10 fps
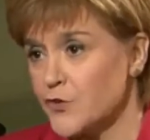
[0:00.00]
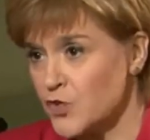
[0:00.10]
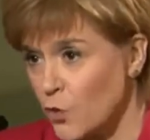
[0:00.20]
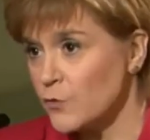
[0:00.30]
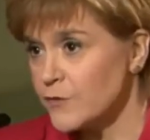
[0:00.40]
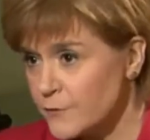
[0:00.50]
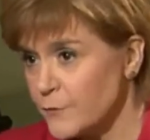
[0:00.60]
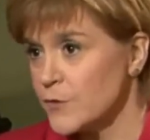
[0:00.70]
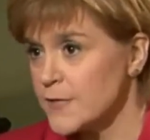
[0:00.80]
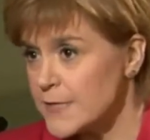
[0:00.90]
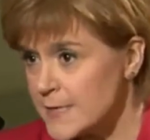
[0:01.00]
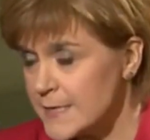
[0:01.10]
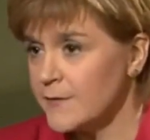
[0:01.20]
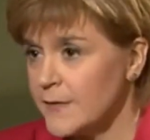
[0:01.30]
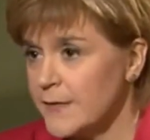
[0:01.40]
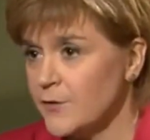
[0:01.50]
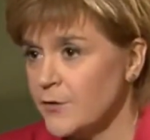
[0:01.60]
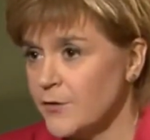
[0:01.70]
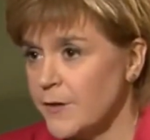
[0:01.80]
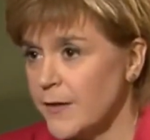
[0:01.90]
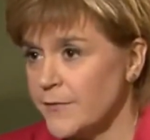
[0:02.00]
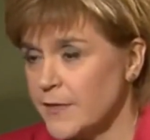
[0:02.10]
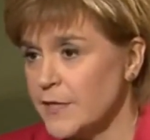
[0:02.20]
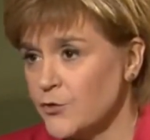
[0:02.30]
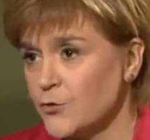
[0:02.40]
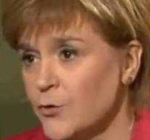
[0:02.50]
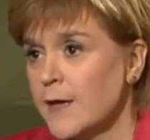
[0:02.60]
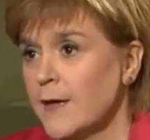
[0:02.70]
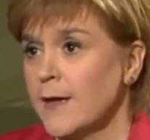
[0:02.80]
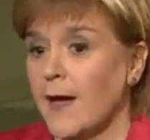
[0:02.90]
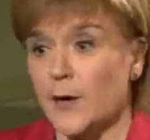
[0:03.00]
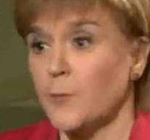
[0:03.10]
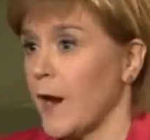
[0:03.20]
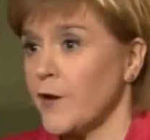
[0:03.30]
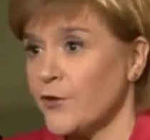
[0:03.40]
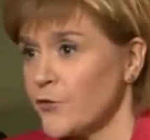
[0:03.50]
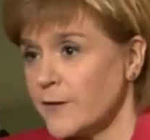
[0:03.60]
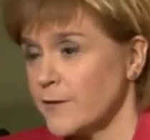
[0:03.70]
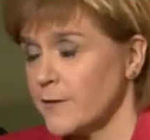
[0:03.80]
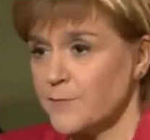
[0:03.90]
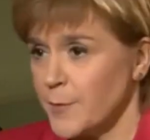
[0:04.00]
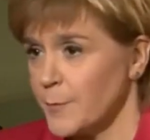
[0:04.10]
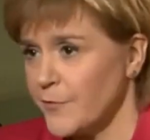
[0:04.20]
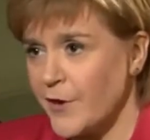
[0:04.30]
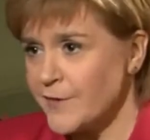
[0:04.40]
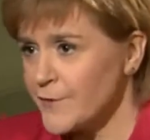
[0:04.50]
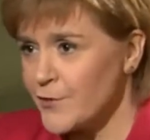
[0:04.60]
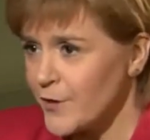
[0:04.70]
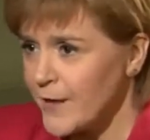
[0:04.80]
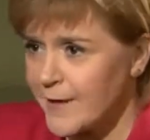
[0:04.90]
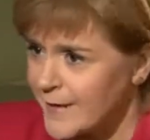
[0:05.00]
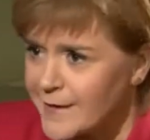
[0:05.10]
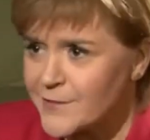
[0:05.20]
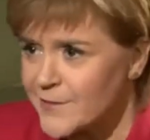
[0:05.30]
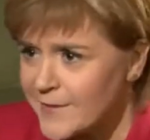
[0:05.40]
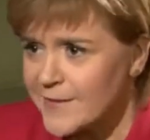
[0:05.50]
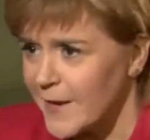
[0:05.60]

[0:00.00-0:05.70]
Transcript: for Scotland to vote to stay in the EU, and I'll be arguing, if people in the rest of the UK care to